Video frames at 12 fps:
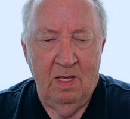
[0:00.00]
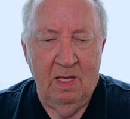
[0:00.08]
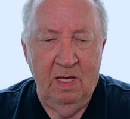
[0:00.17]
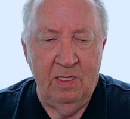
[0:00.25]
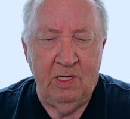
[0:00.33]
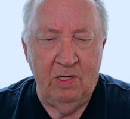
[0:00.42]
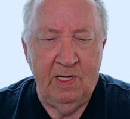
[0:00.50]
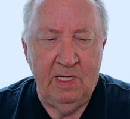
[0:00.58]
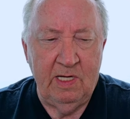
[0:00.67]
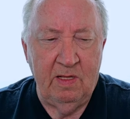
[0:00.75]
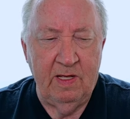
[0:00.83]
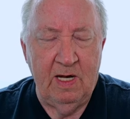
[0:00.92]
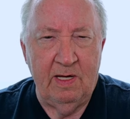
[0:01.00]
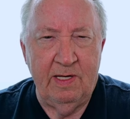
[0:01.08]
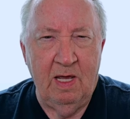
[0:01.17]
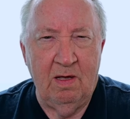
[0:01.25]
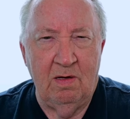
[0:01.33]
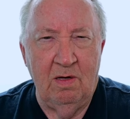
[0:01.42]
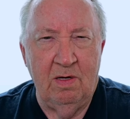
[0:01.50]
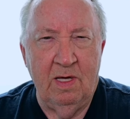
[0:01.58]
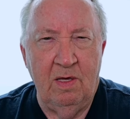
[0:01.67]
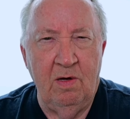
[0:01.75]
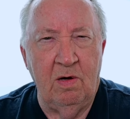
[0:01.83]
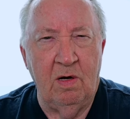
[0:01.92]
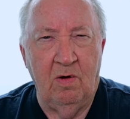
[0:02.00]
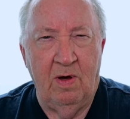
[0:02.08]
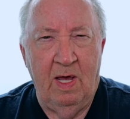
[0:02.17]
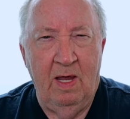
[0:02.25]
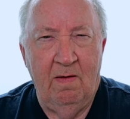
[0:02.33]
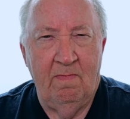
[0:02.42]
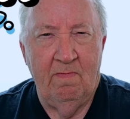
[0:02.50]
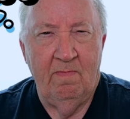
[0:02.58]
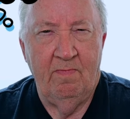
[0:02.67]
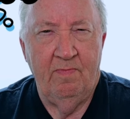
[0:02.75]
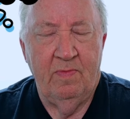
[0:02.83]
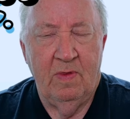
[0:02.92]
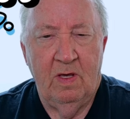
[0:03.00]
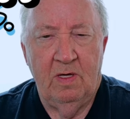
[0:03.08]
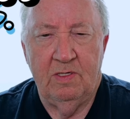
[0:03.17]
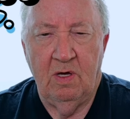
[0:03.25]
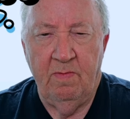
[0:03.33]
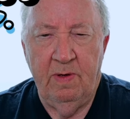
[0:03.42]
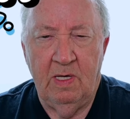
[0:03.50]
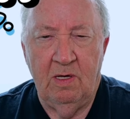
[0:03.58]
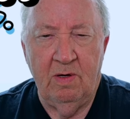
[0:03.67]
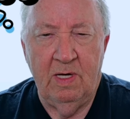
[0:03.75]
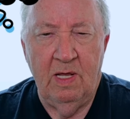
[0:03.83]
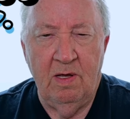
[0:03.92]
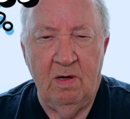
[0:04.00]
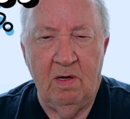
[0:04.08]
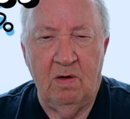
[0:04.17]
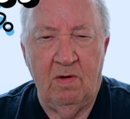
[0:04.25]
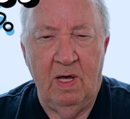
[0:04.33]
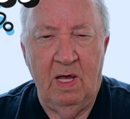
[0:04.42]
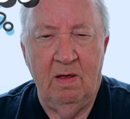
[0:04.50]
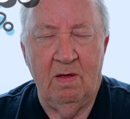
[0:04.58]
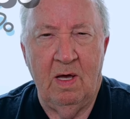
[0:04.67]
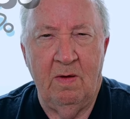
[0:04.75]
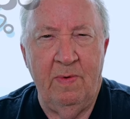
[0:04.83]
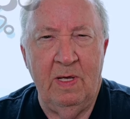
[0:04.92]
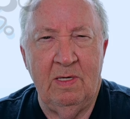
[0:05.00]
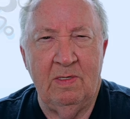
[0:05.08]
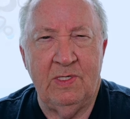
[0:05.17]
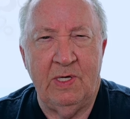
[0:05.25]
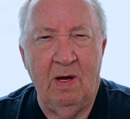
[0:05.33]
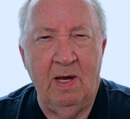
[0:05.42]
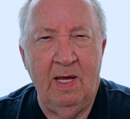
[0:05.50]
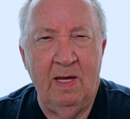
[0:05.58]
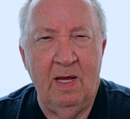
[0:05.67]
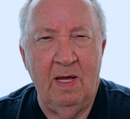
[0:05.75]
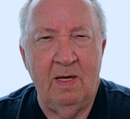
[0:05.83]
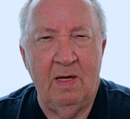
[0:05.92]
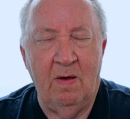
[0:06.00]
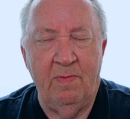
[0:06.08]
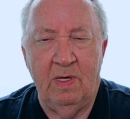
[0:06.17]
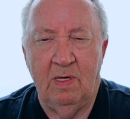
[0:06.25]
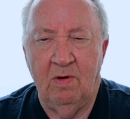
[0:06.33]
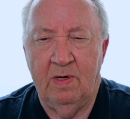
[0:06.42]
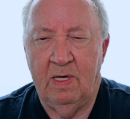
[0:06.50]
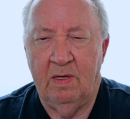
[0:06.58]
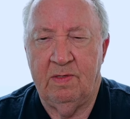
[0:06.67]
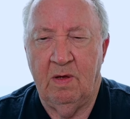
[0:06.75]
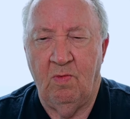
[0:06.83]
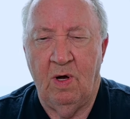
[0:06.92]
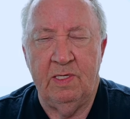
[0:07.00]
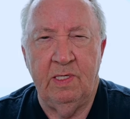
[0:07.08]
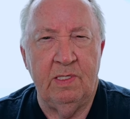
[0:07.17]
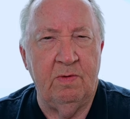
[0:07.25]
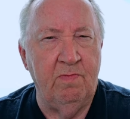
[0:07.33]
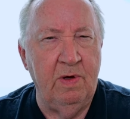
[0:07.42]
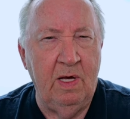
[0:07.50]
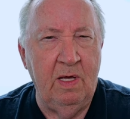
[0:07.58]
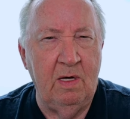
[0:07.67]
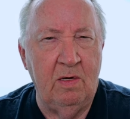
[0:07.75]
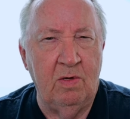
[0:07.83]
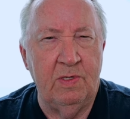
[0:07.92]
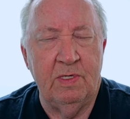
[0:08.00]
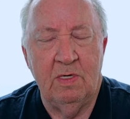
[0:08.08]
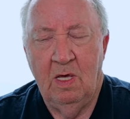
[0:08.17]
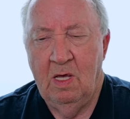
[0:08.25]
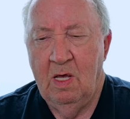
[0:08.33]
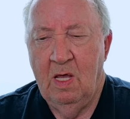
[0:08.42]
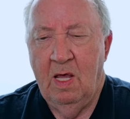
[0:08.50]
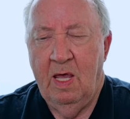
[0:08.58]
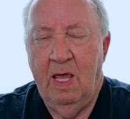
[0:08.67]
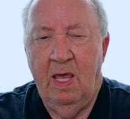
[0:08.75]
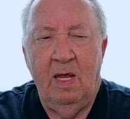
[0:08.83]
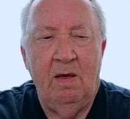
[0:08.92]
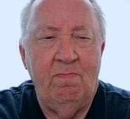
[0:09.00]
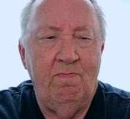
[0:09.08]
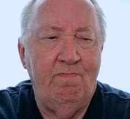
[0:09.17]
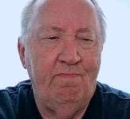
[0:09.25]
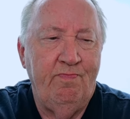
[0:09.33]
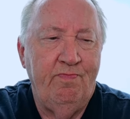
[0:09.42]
he suggested that I take a look at Uruguay. So I've been looking at Uruguay. I've been studying it, I'm watching some videos. And